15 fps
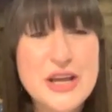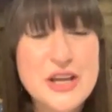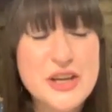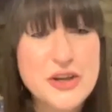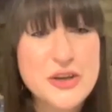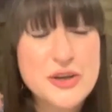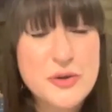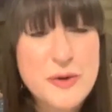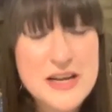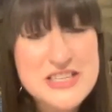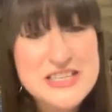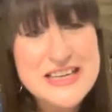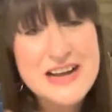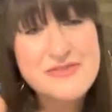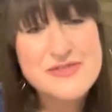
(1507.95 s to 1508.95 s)
You
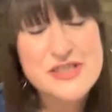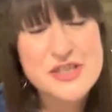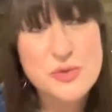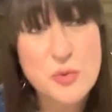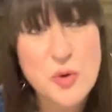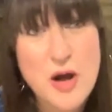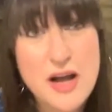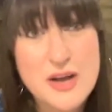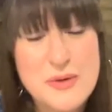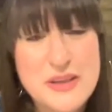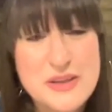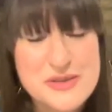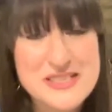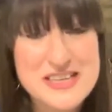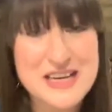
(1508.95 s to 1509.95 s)
actually have to work
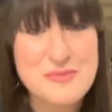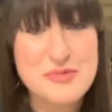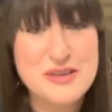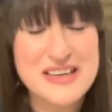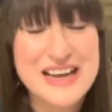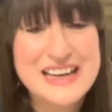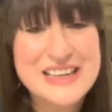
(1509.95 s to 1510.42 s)
with your celebrant